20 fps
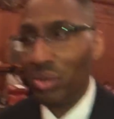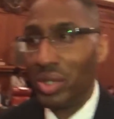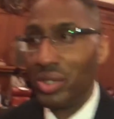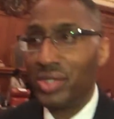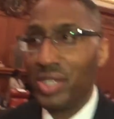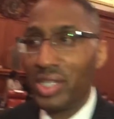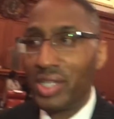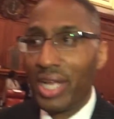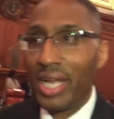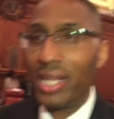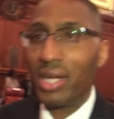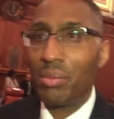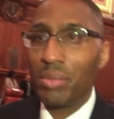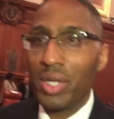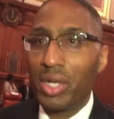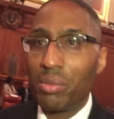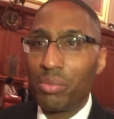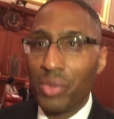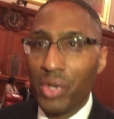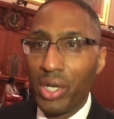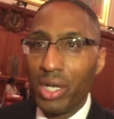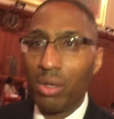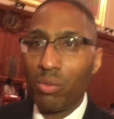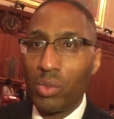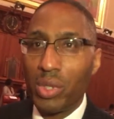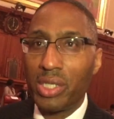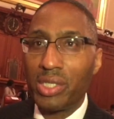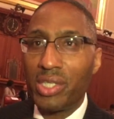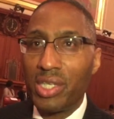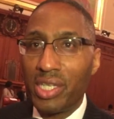Well, tonight I'm going to bring up
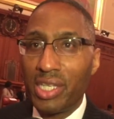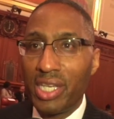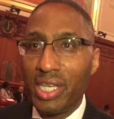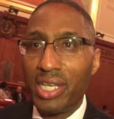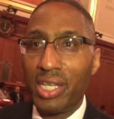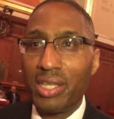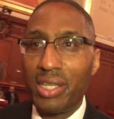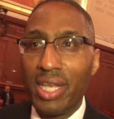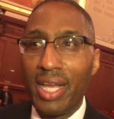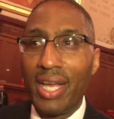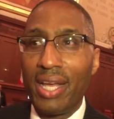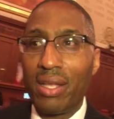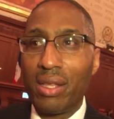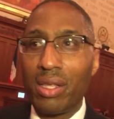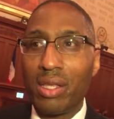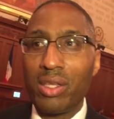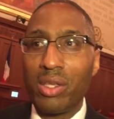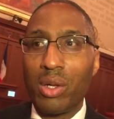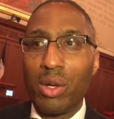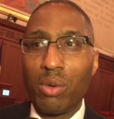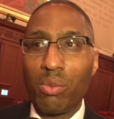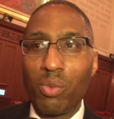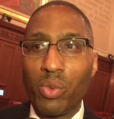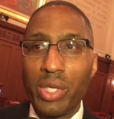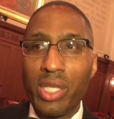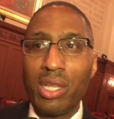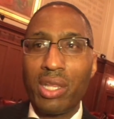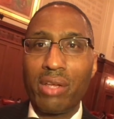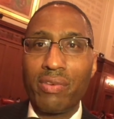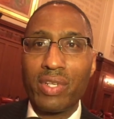once again that, you know,
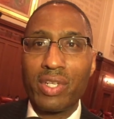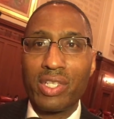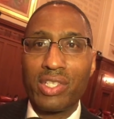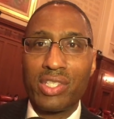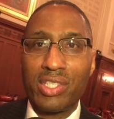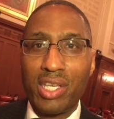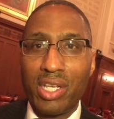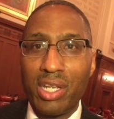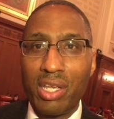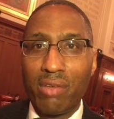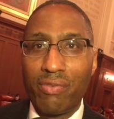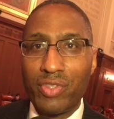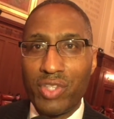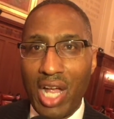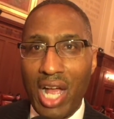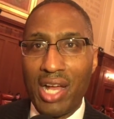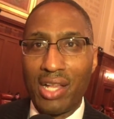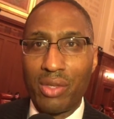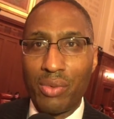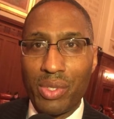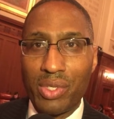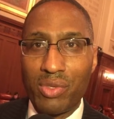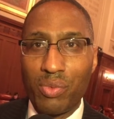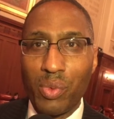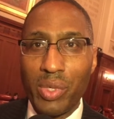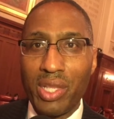we live in a city of tolerance.